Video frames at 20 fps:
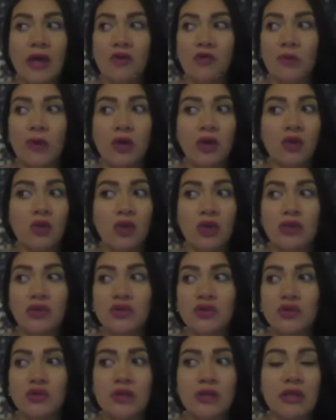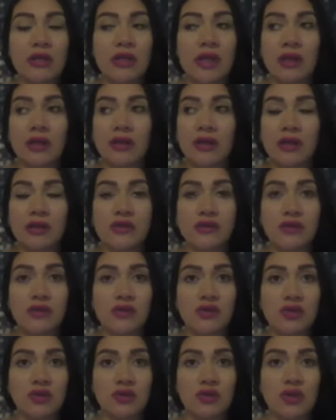I've been going to the 99
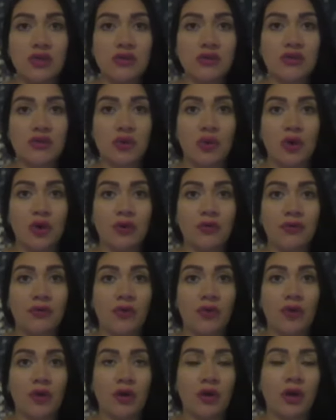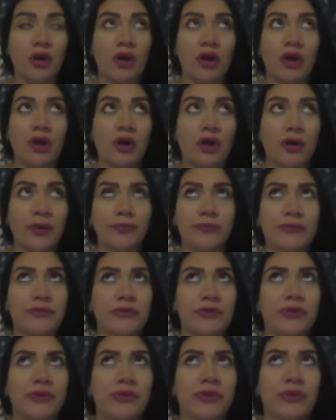cents only store for up
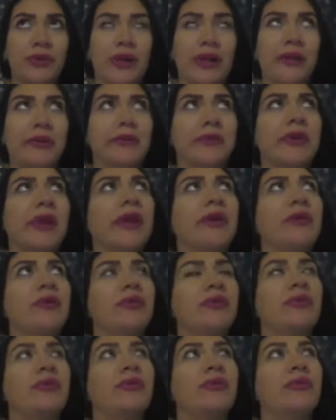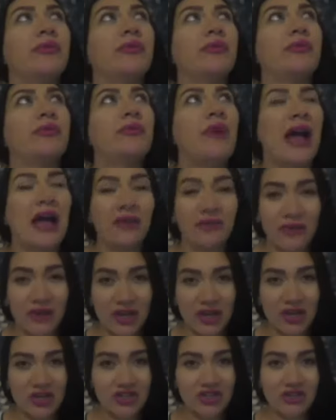to, I don't know, five
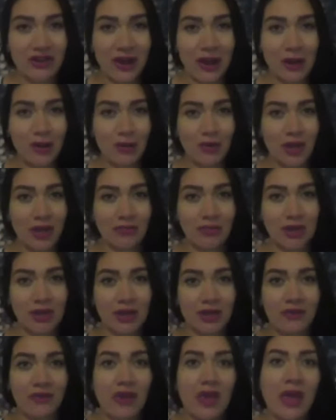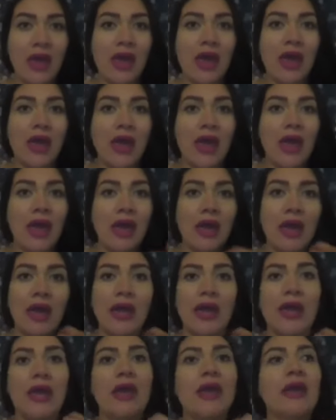years now, I believe.
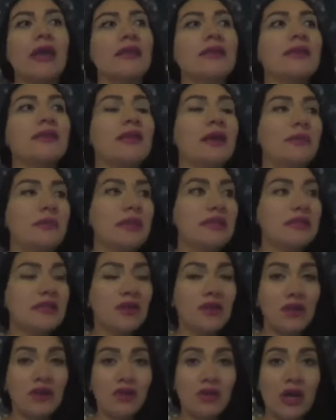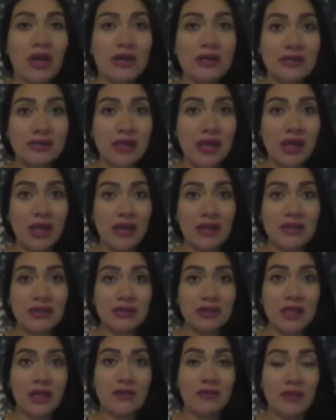And let me tell you guys, I
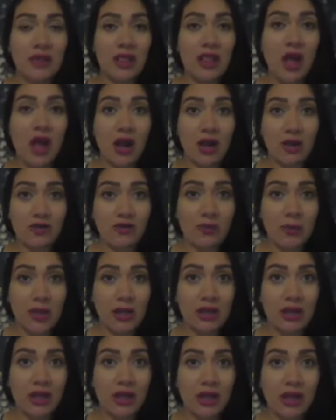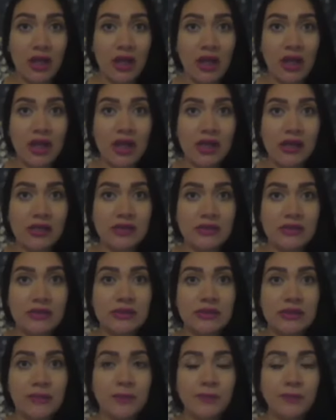save a lot of money
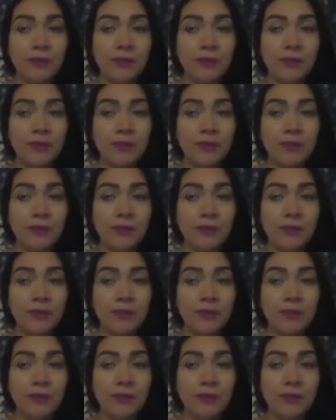and